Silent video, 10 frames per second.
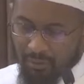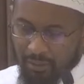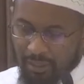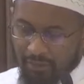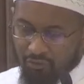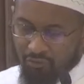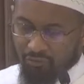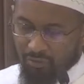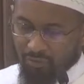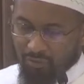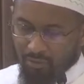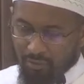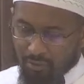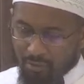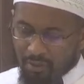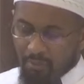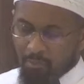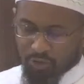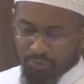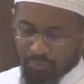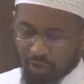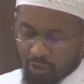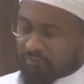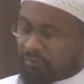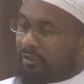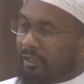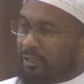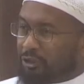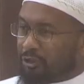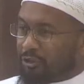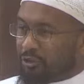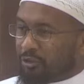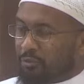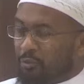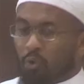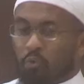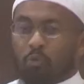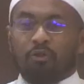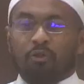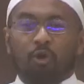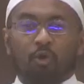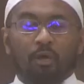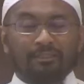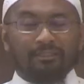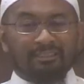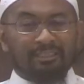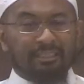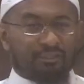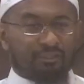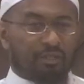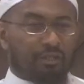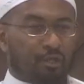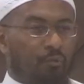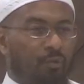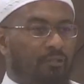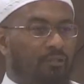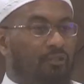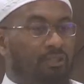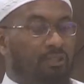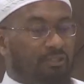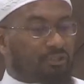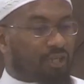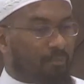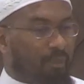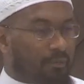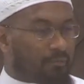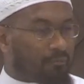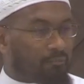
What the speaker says: And the most powerful nations will know and see it in their radars that it's coming.